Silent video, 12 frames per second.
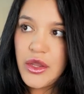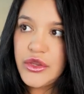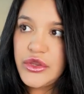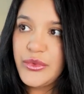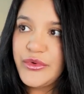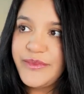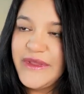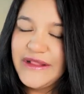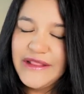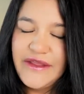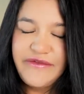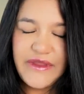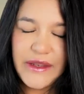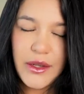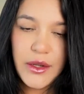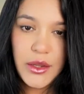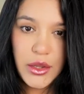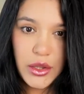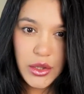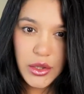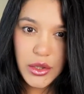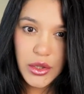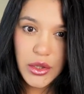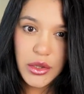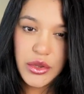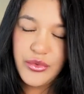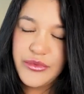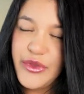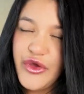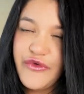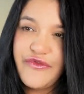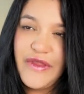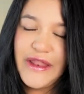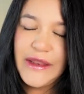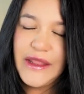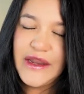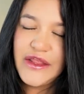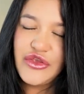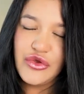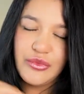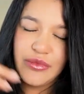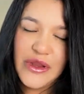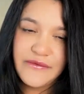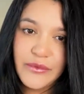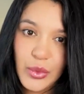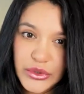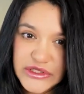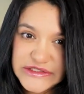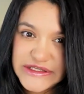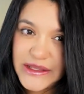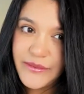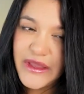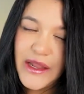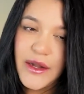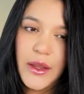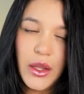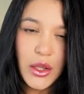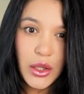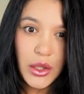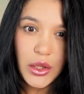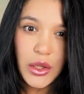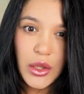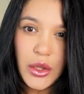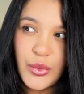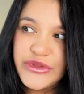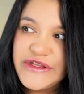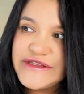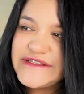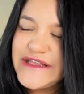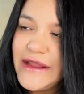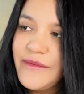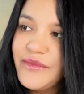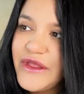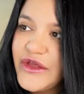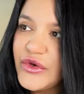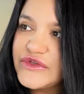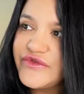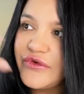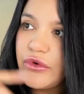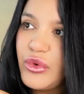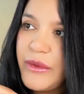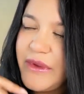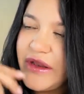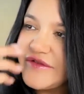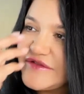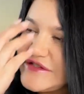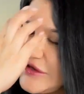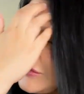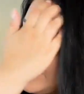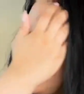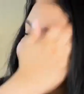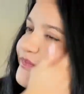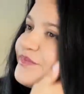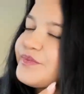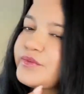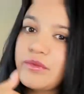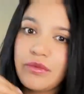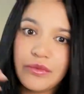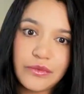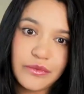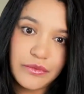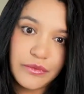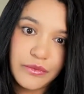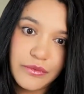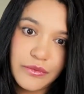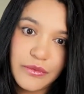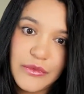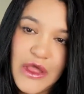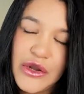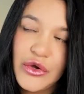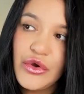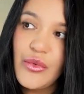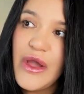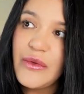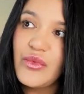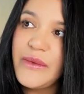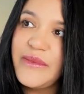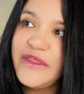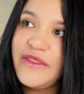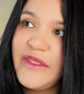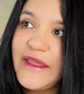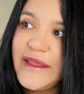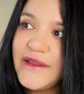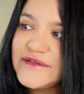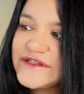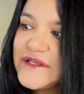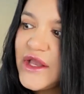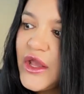you would be livid. You would be offended and you'd never want to see him again. Well, the same thing goes for women. So I don't know why women think it's